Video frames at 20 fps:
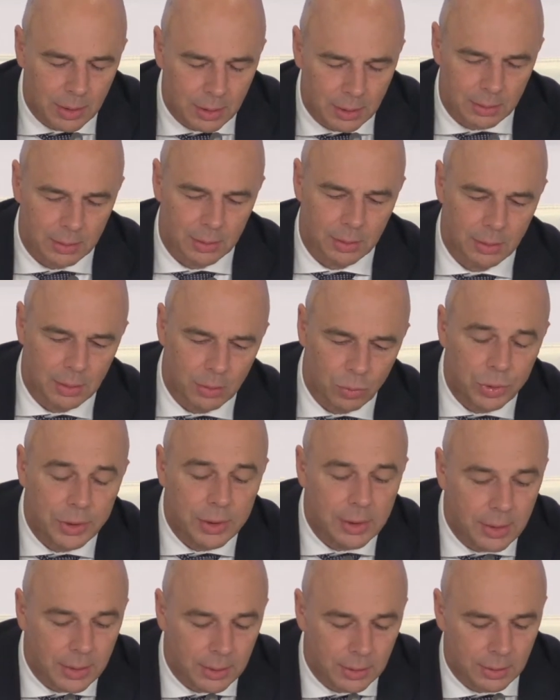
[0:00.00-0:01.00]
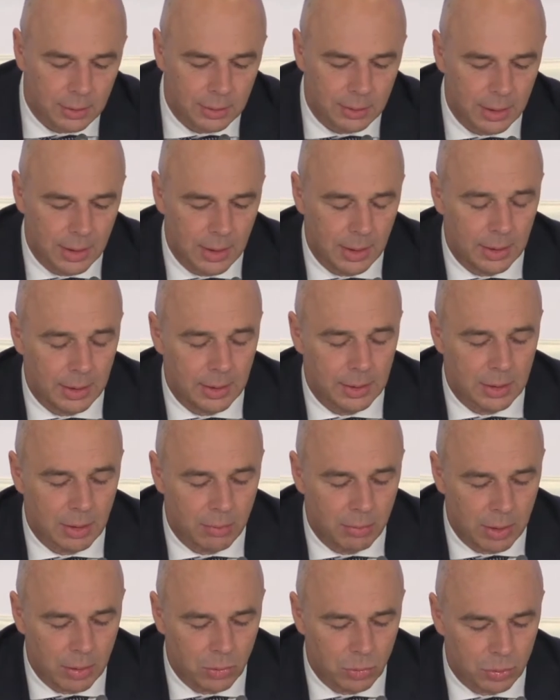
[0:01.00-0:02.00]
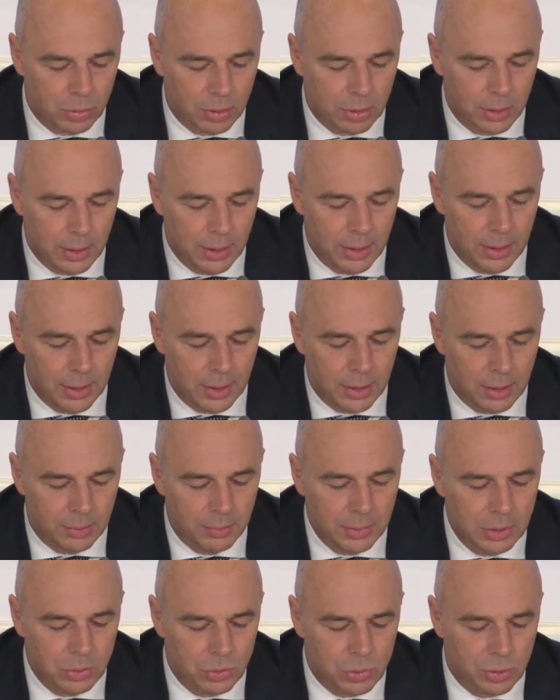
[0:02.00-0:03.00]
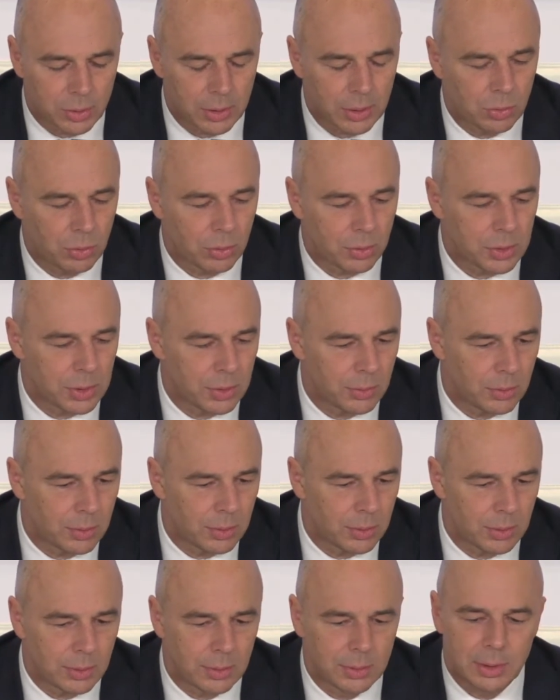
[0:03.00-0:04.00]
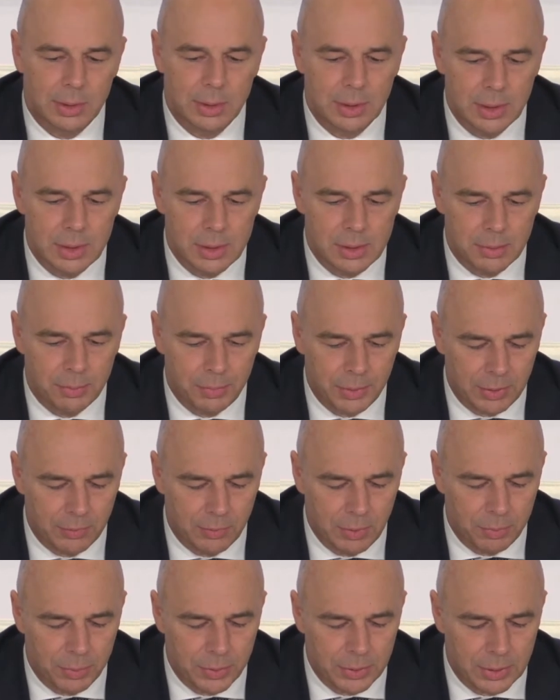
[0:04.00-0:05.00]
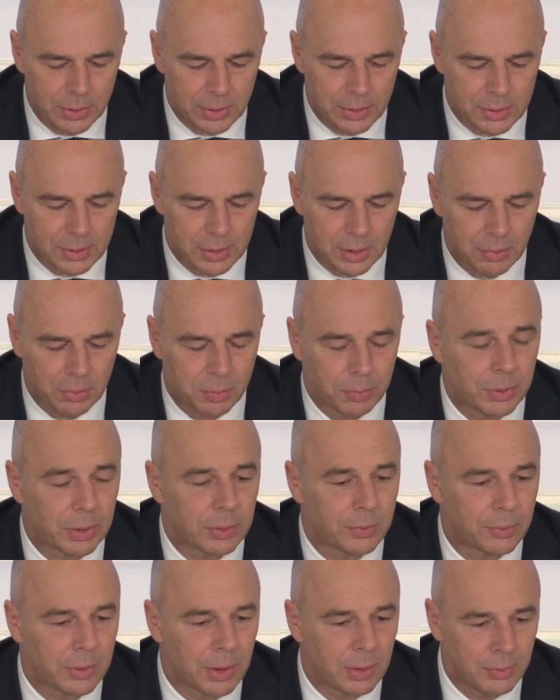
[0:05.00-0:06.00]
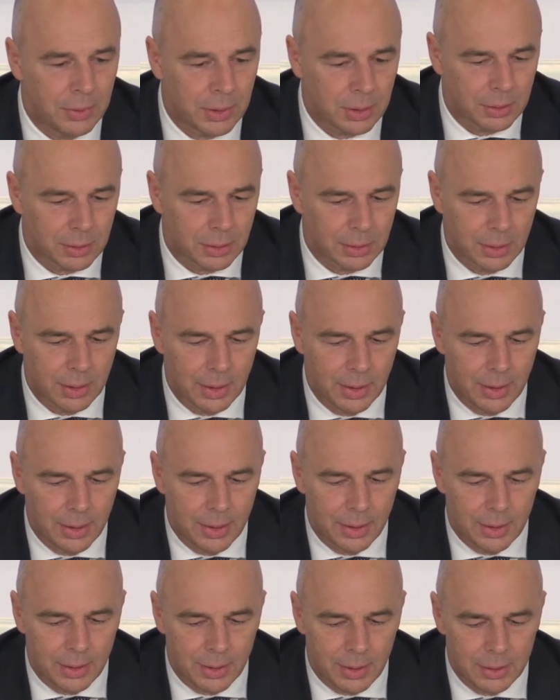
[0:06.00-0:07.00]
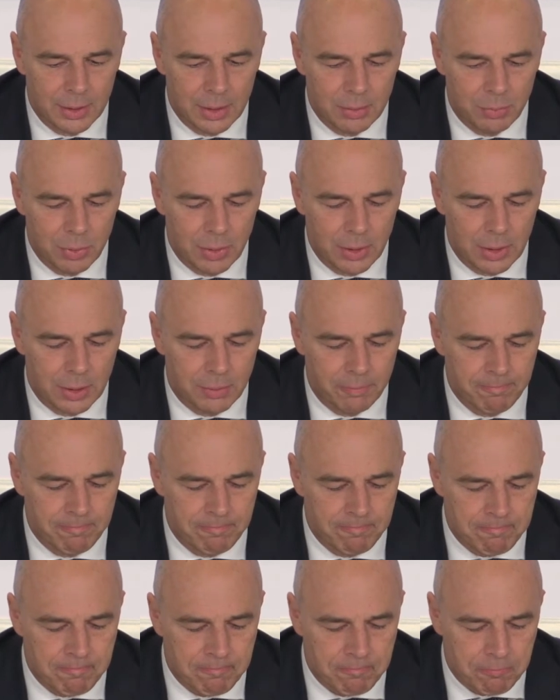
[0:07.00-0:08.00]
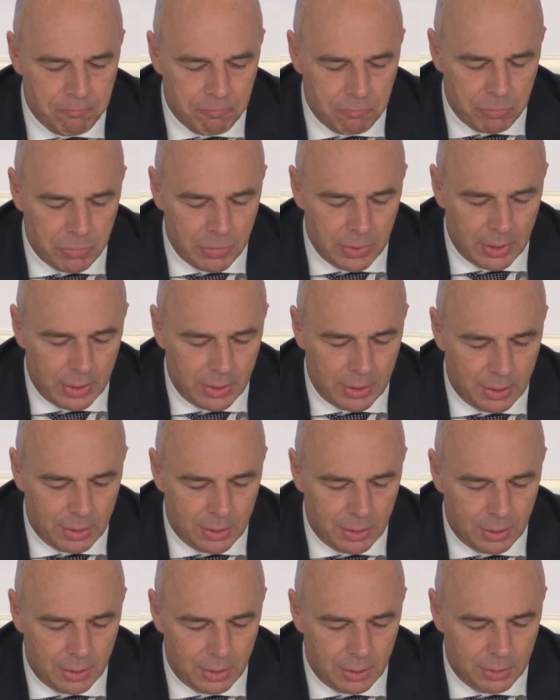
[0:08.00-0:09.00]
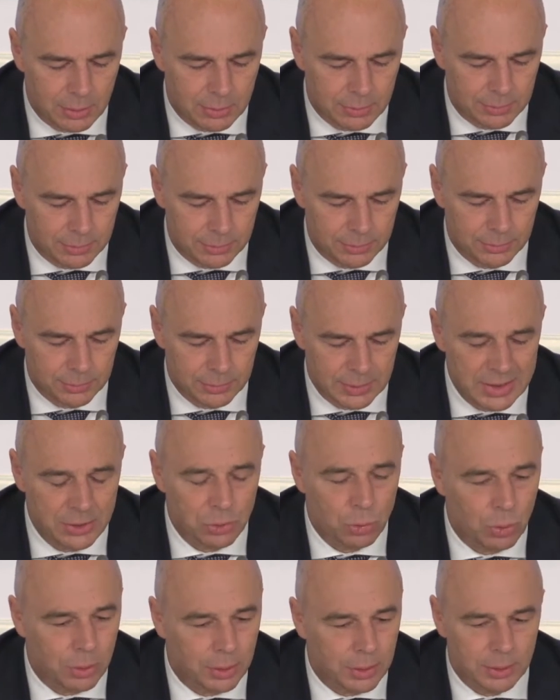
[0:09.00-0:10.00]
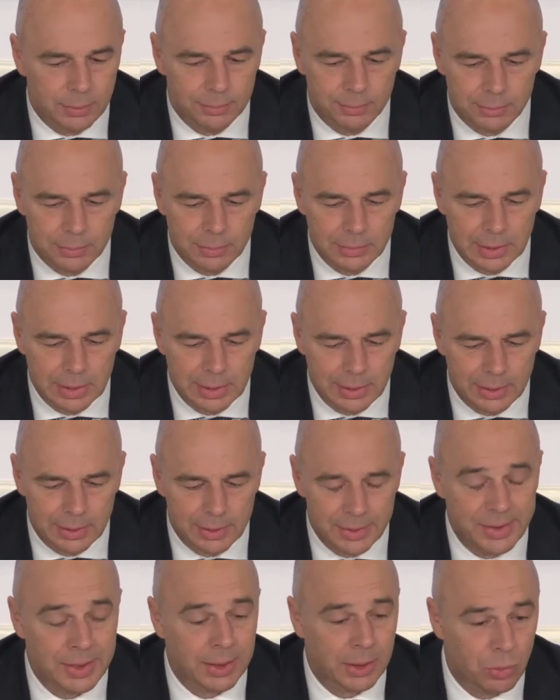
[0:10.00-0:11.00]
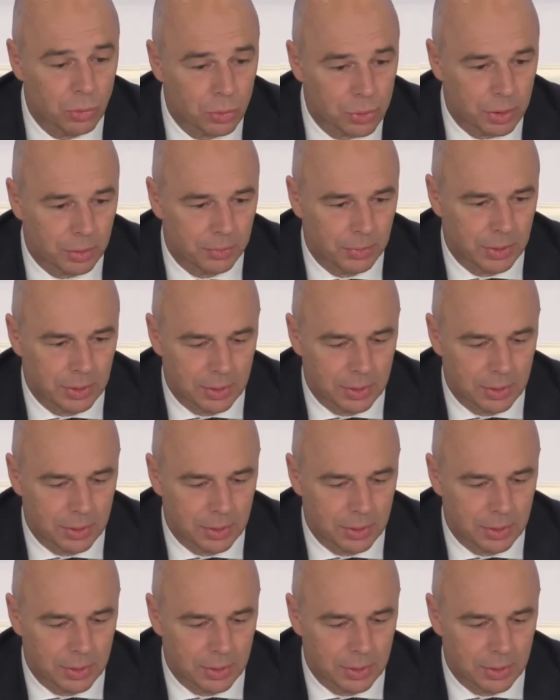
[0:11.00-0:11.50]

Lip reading: All advantages of so-called white wages should be reinforced, and the disadvantages of the paying wages in a proper way